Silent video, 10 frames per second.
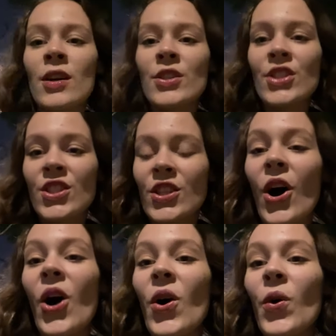
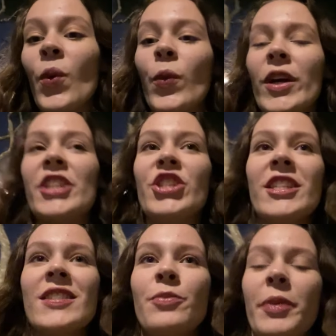So we
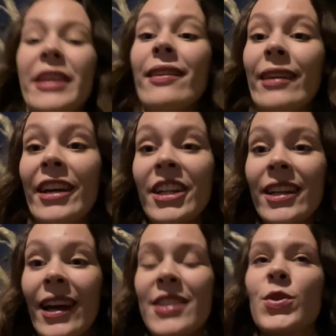just been there
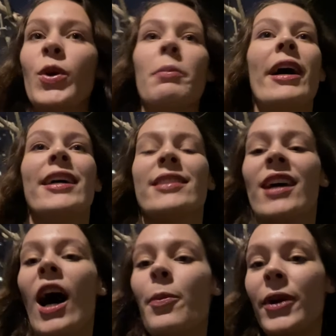and we met
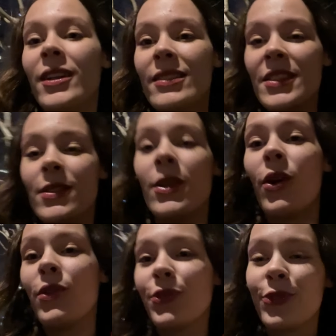couples
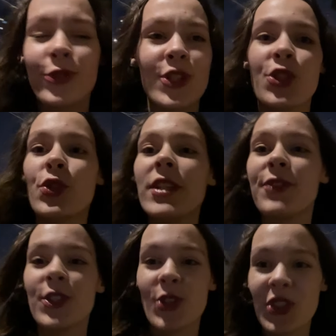of street
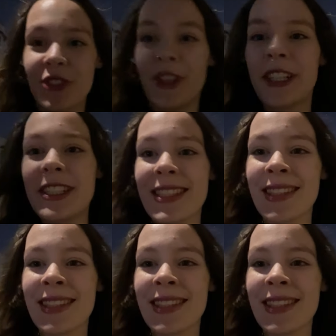photographers.